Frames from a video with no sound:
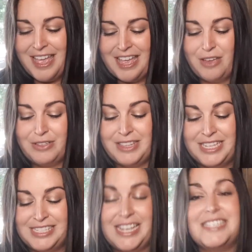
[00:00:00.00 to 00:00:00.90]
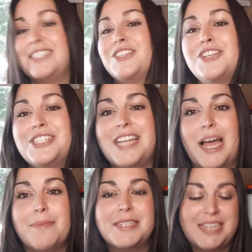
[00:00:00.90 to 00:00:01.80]
It, this says it's a good
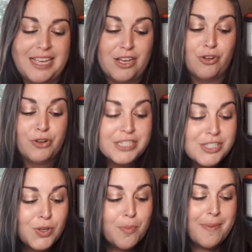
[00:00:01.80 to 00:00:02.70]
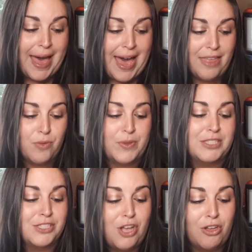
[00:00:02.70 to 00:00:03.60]
time to take a crystal bath with
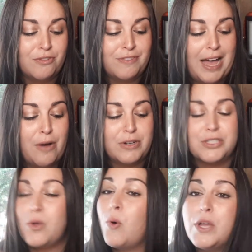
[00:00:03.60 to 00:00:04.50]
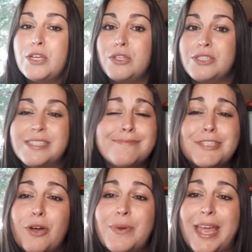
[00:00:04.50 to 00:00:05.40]
salt, flowers, oils, you
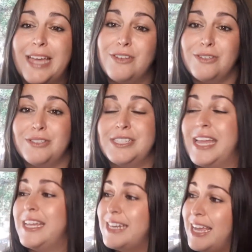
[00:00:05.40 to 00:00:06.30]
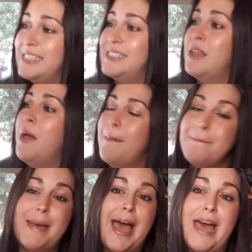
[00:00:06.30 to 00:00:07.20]
know, candles. Take a nice
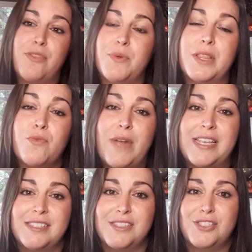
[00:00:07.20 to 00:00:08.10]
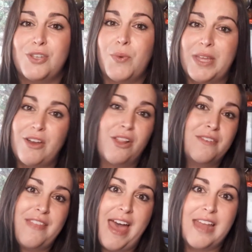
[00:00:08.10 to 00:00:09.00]
bath, really rest and soak in all
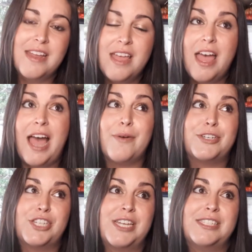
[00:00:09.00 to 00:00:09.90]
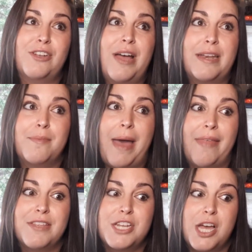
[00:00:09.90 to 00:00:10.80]
of that. I wish I still had a
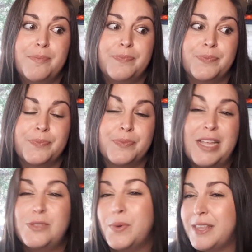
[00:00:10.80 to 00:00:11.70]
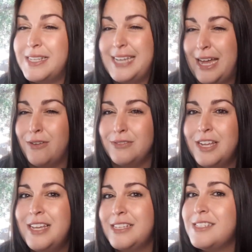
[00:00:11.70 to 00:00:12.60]
bathtub. That's one of the
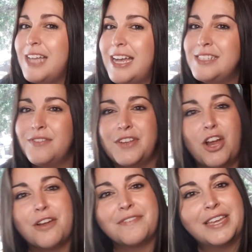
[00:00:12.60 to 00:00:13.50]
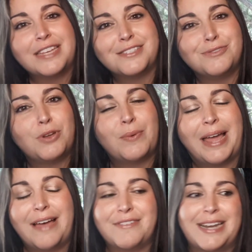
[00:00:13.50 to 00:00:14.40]
downsides of an R V, is you don't
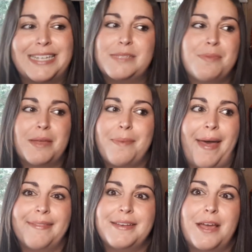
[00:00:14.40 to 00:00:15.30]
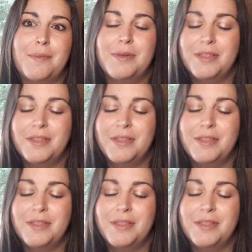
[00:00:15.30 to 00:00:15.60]
have a nice big bathtub.